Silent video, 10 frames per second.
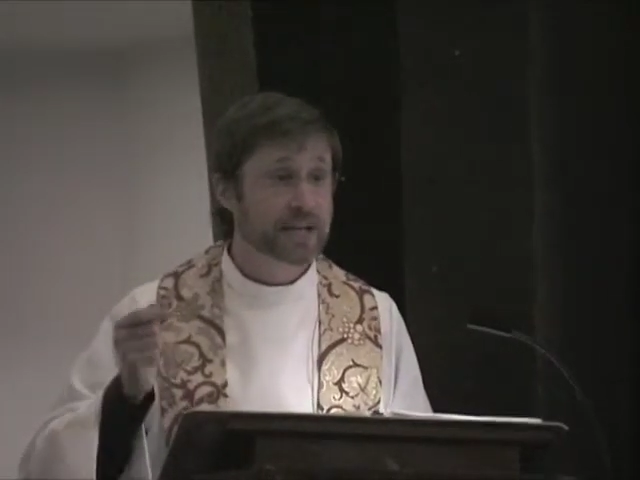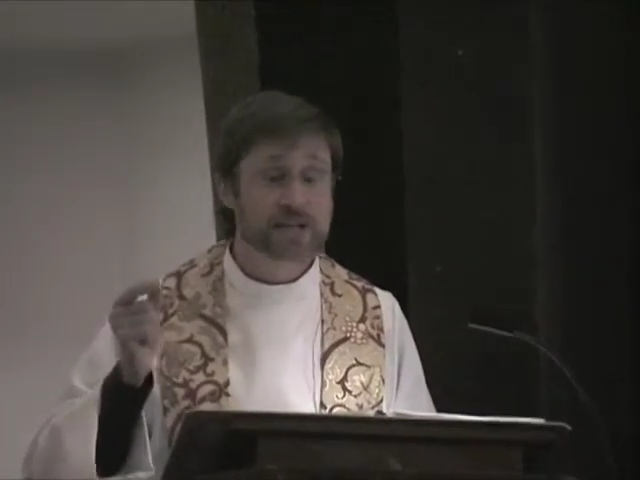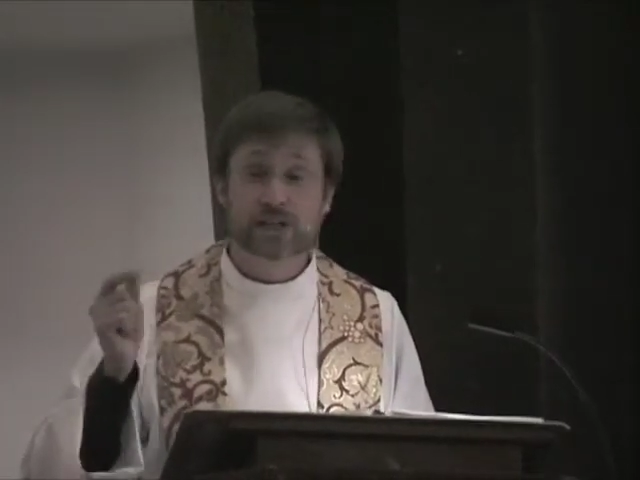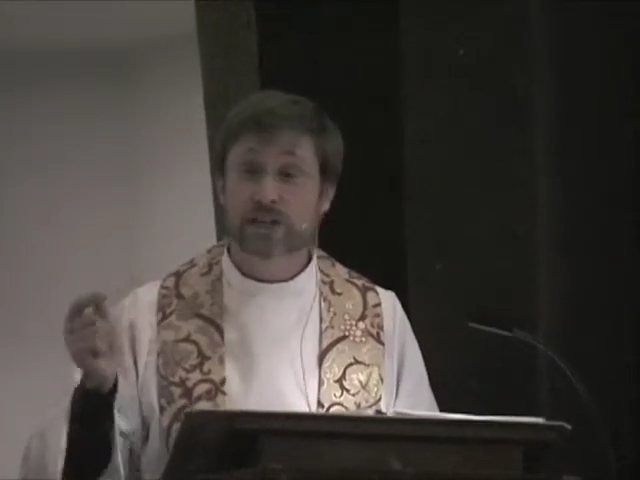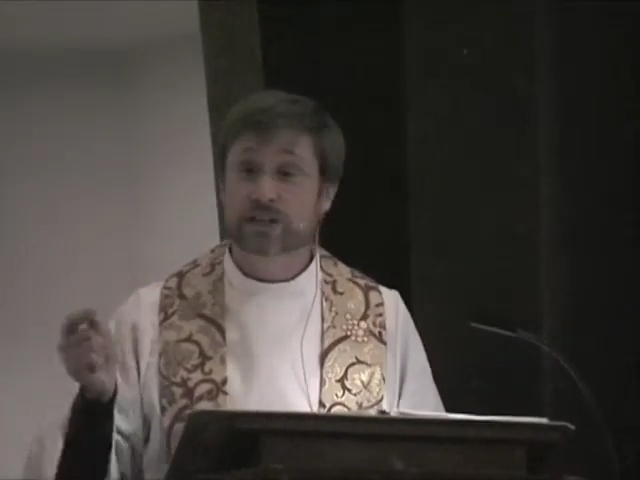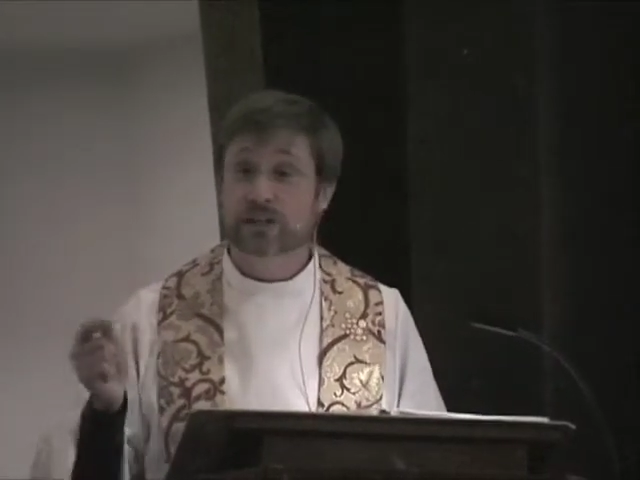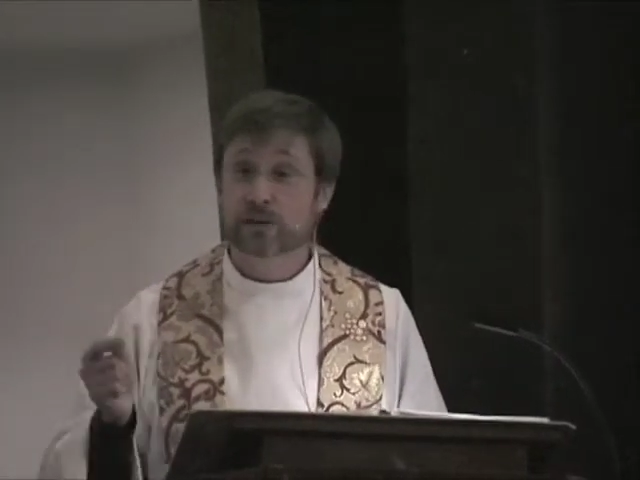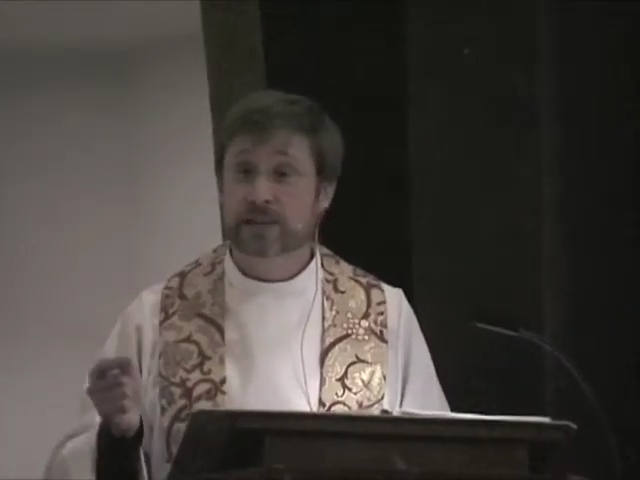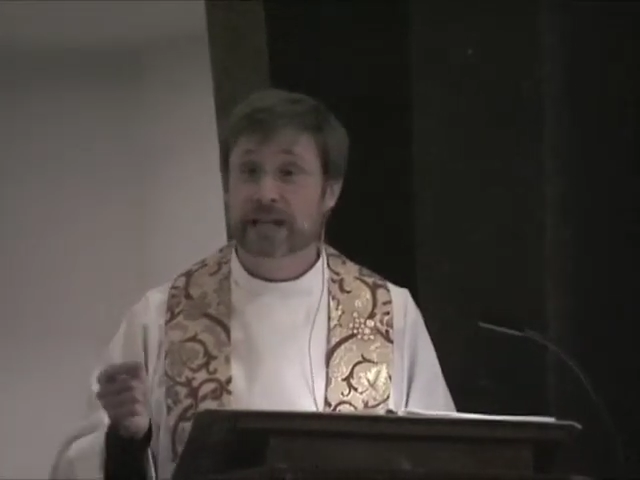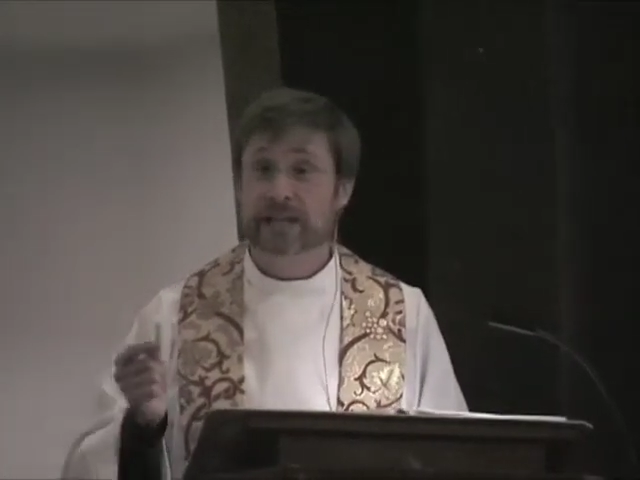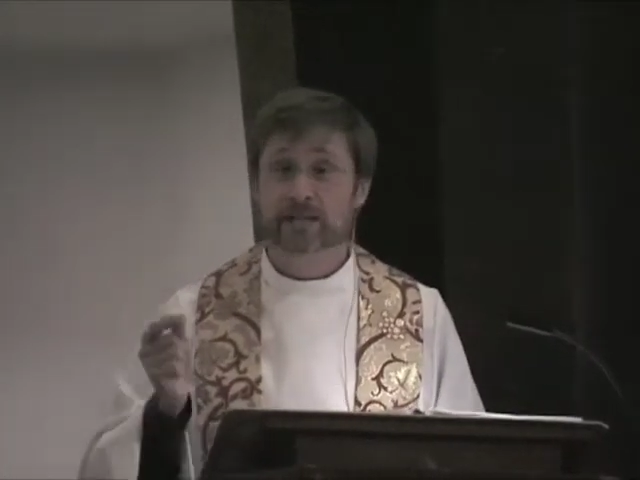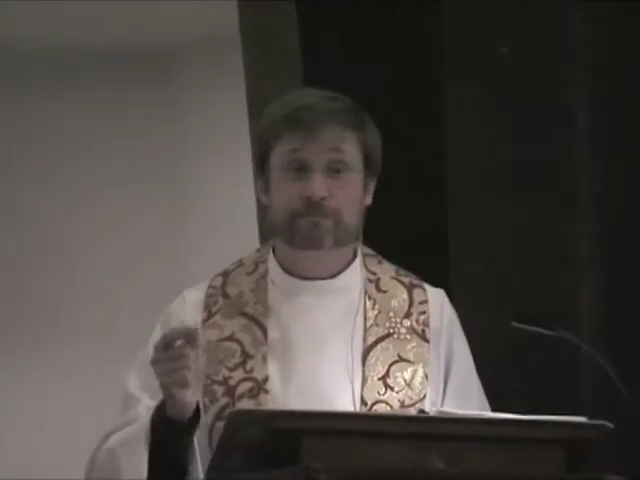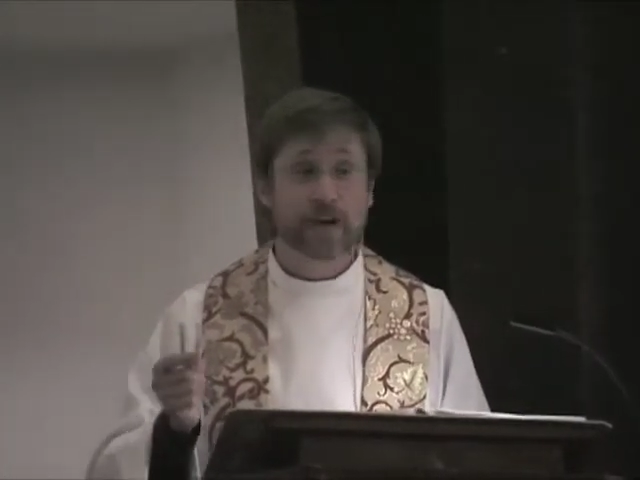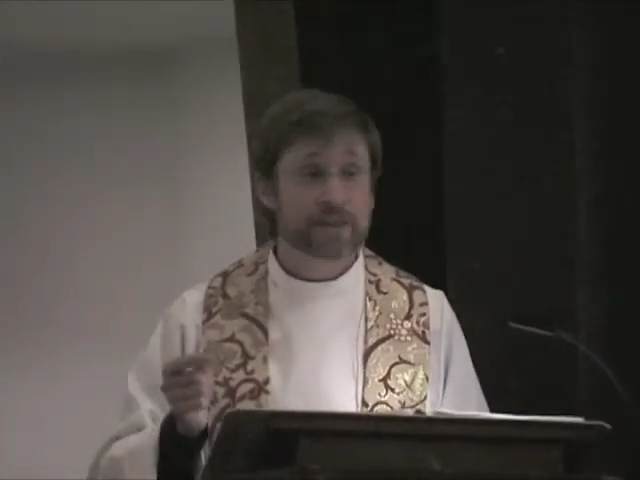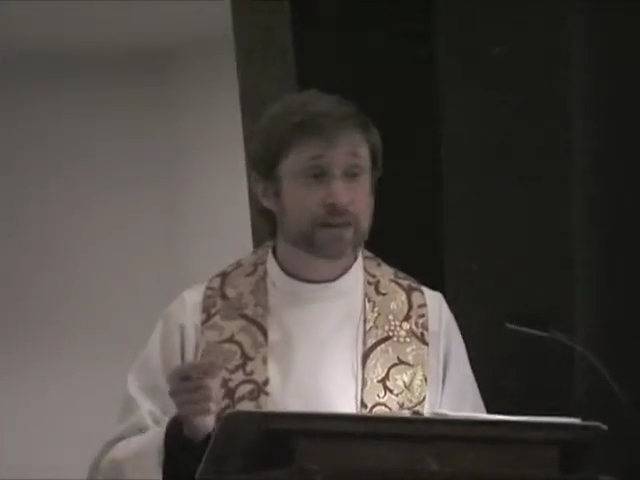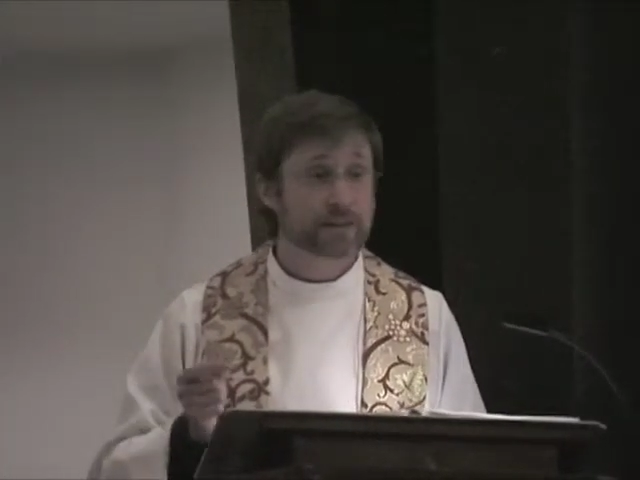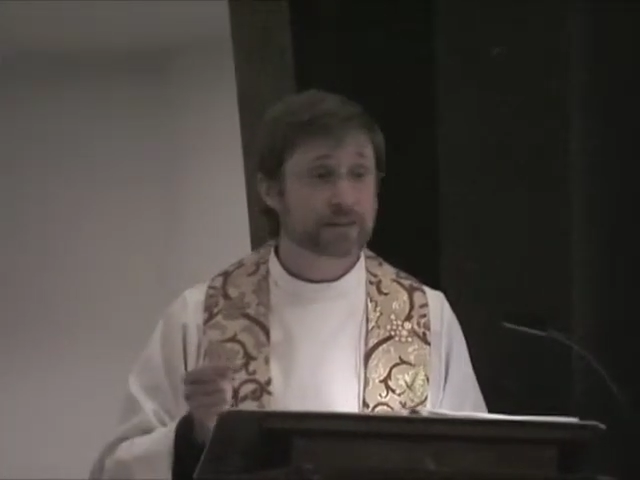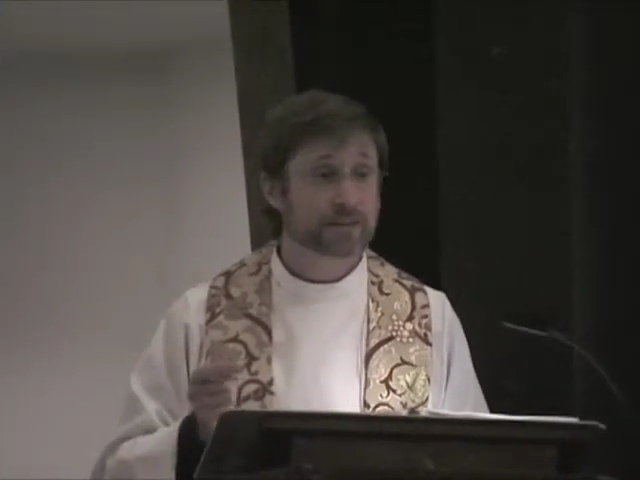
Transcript: And she knew it as a mother